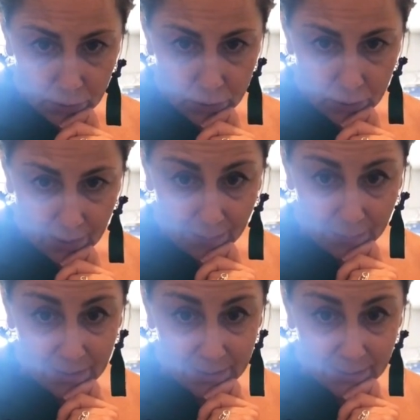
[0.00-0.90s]
should not
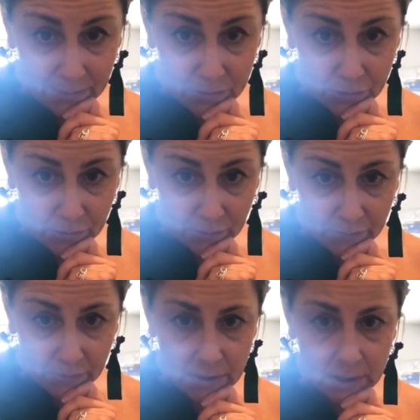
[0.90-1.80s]
be the decisions
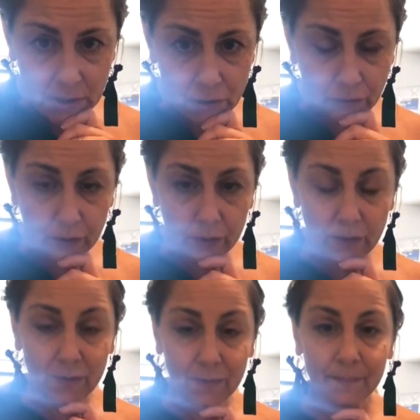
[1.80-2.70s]
of the
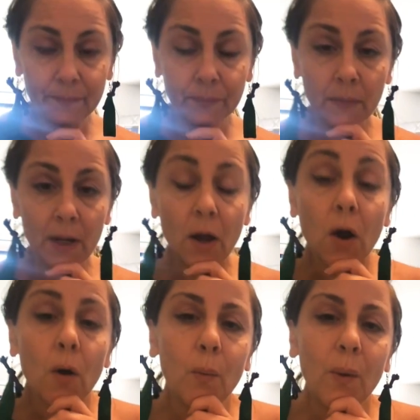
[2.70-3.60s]
teachers.
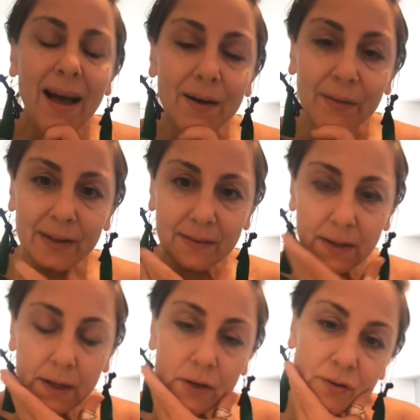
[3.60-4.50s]
Well, that's
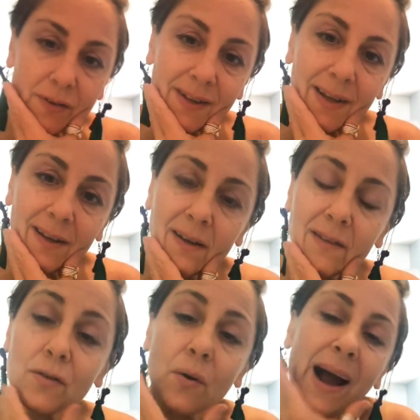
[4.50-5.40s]
an
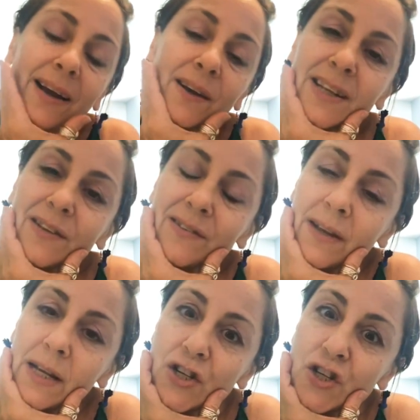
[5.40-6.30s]
interesting, so I don't think there's
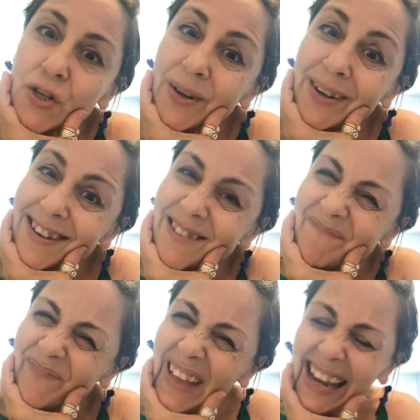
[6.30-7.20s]
any should,
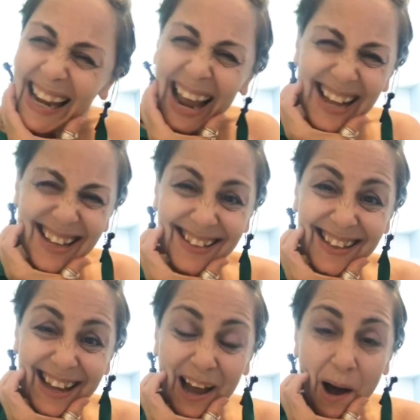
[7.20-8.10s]
I
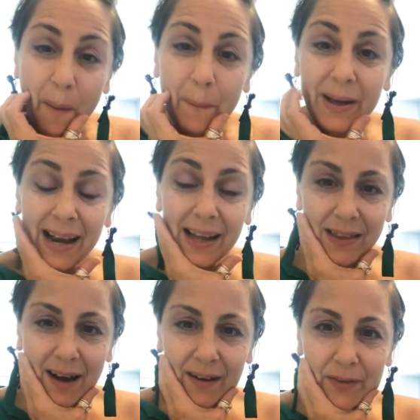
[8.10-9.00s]
guess, but I
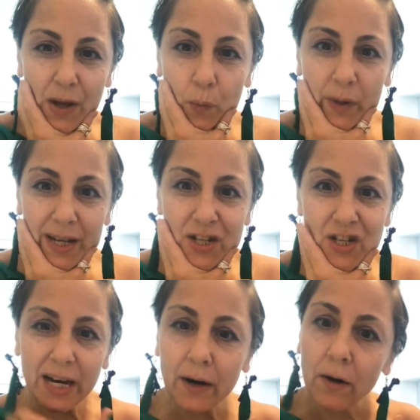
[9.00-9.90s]
love that we
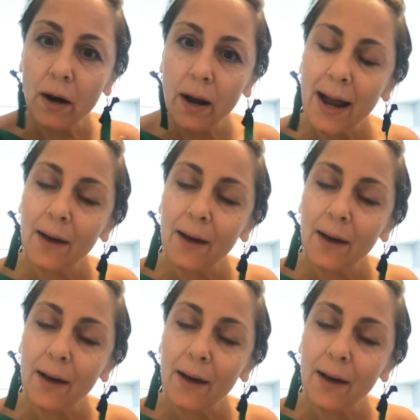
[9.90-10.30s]
share